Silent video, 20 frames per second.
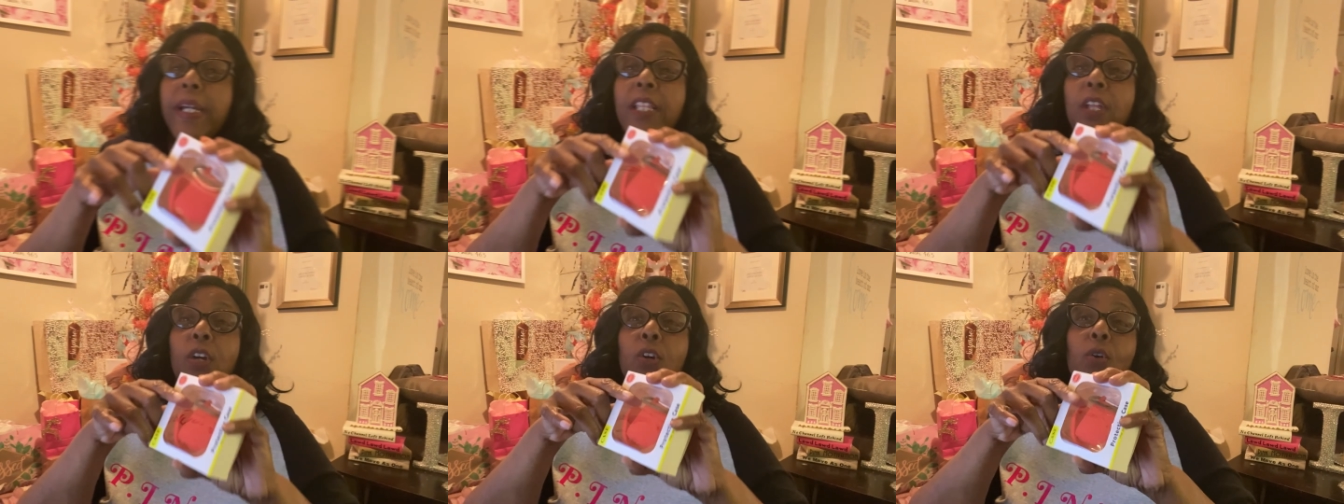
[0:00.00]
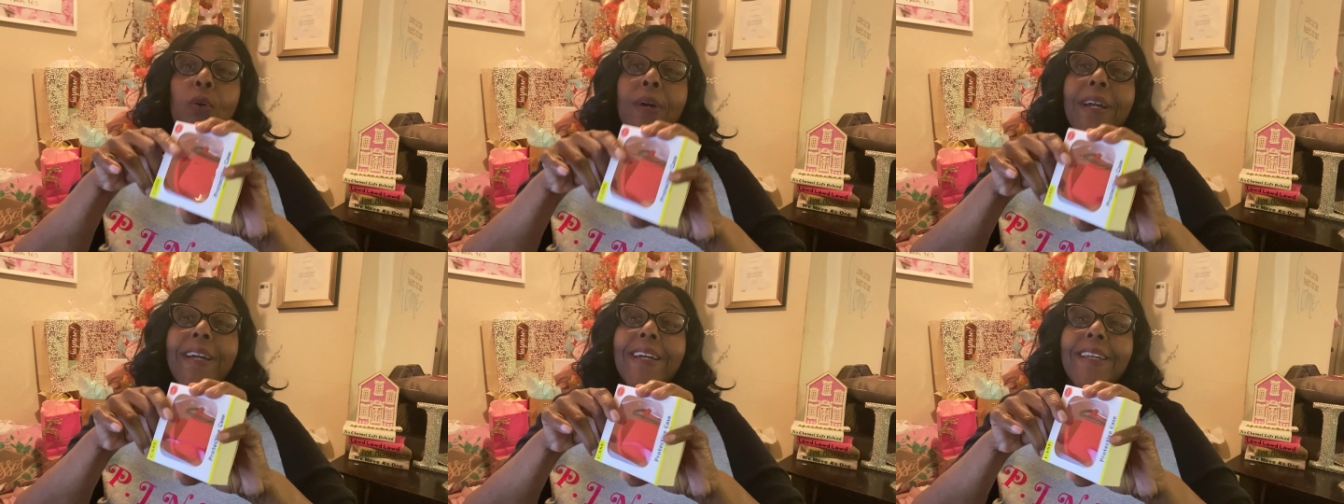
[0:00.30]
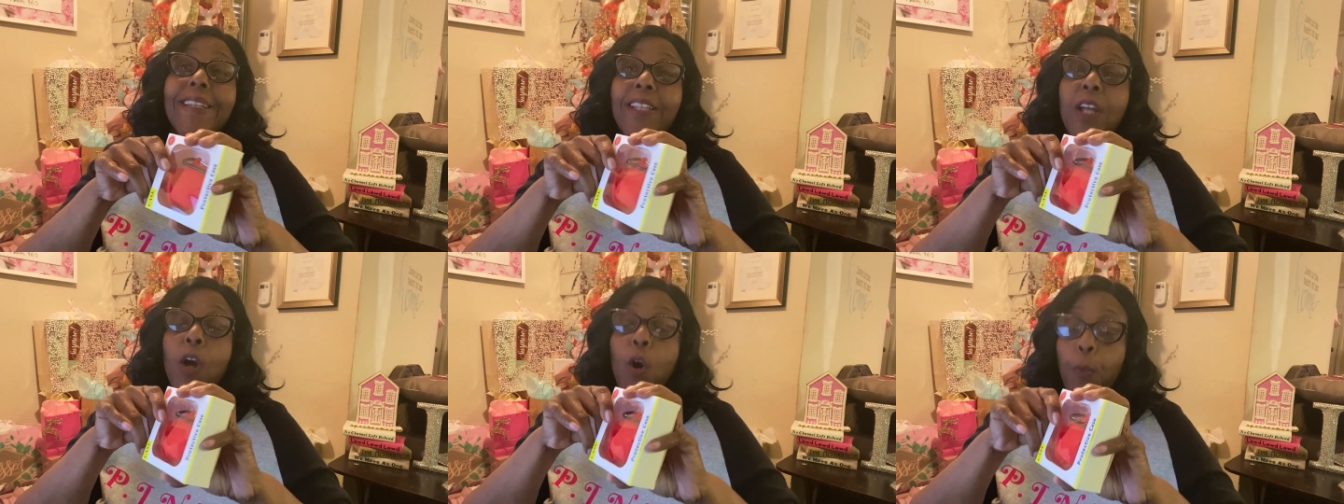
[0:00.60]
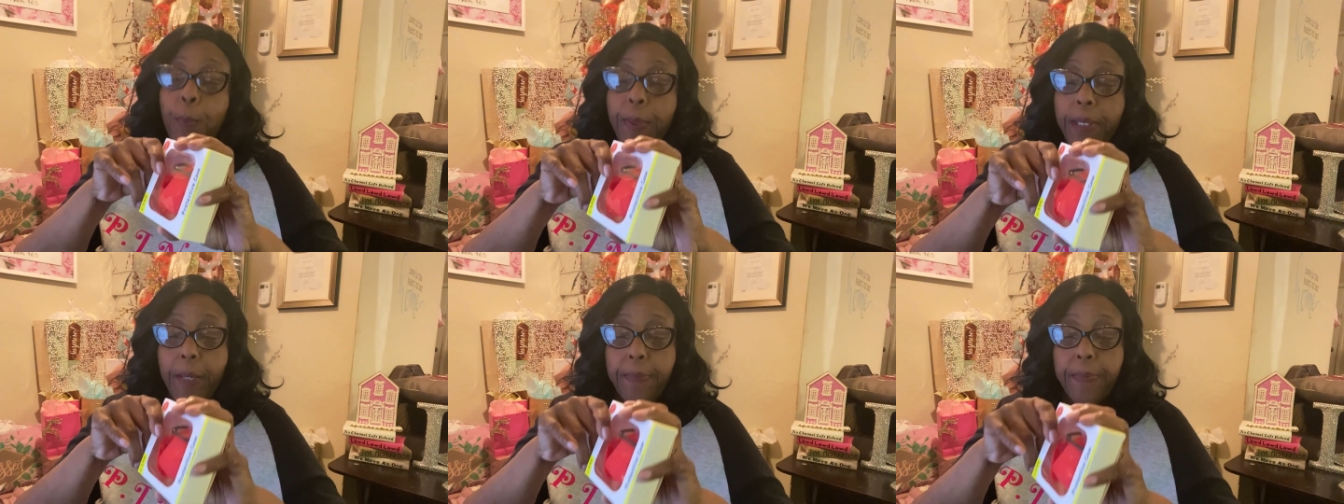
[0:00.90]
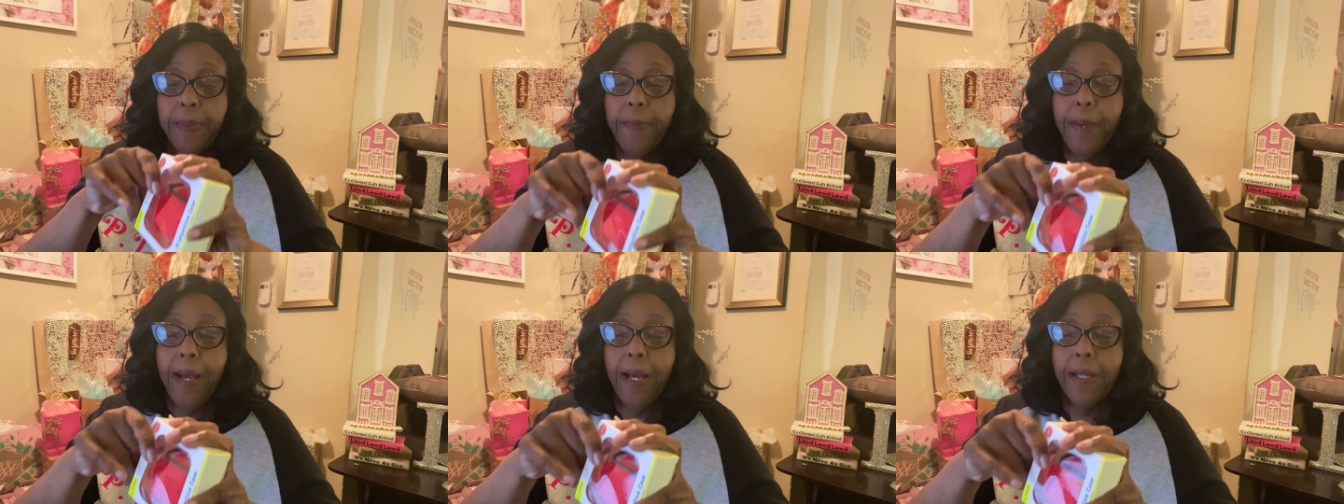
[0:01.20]
gonna go ahead and open up
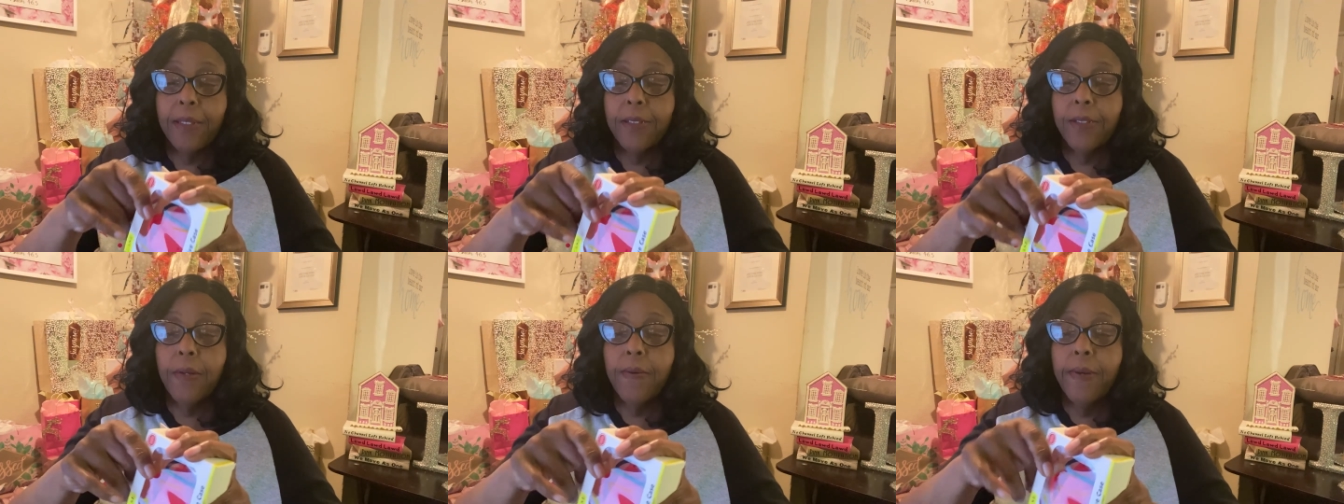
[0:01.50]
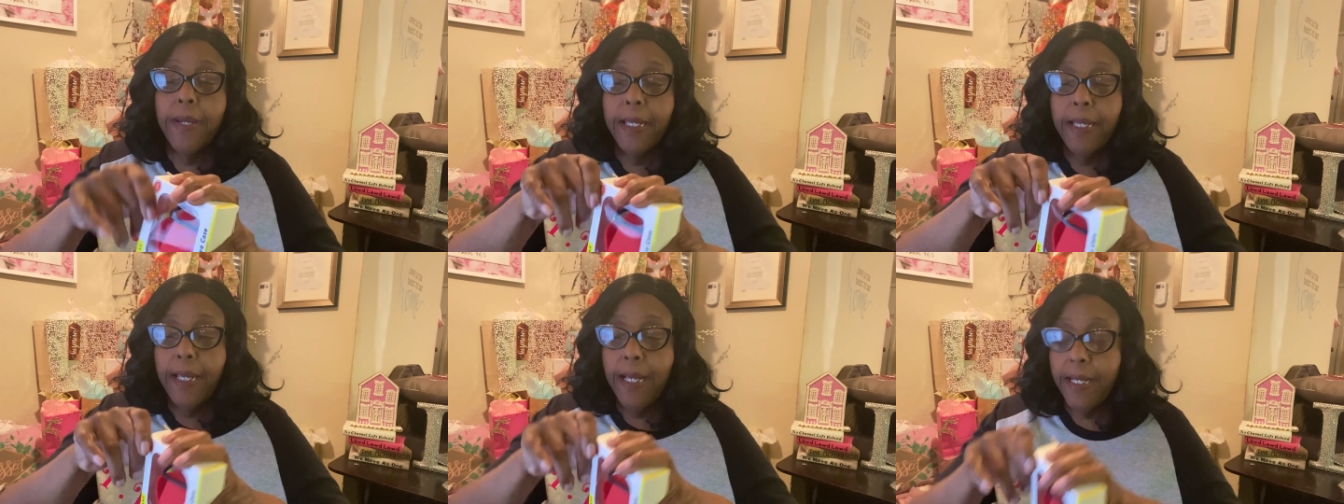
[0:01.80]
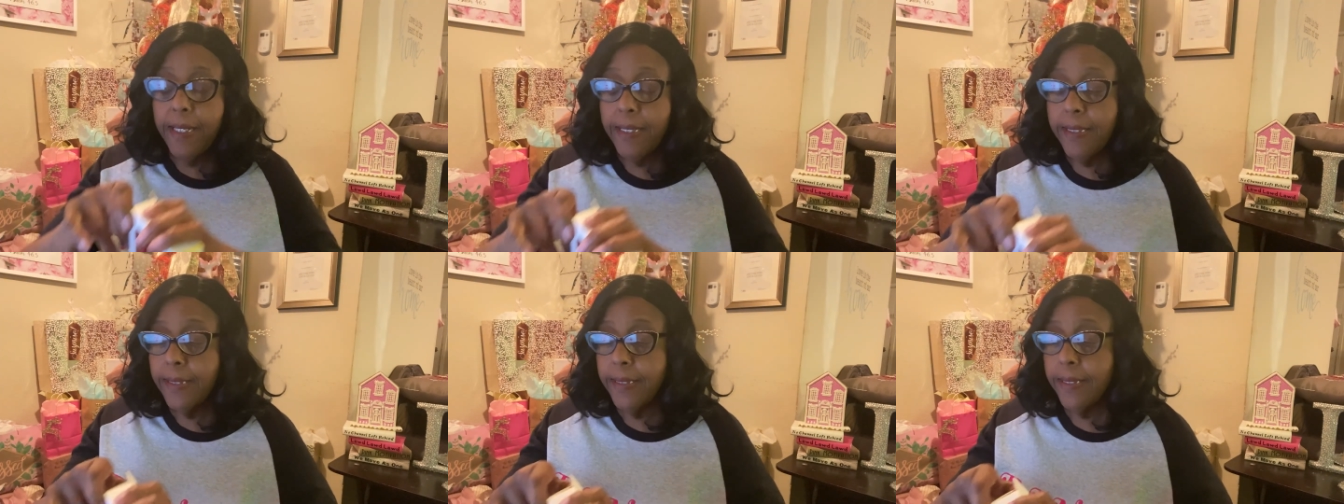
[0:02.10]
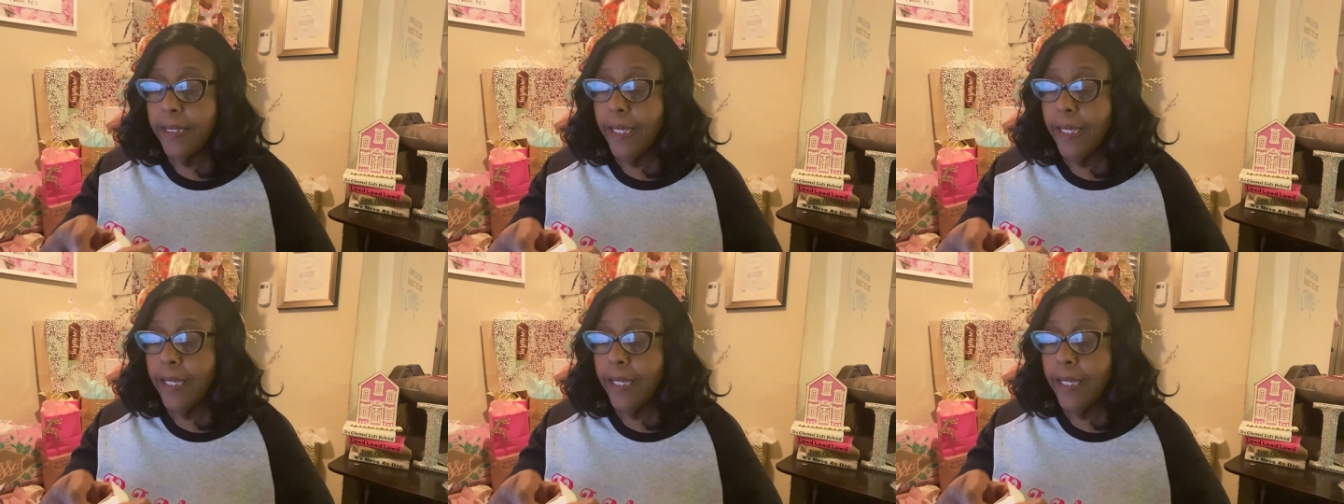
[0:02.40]
the box, all right, guys?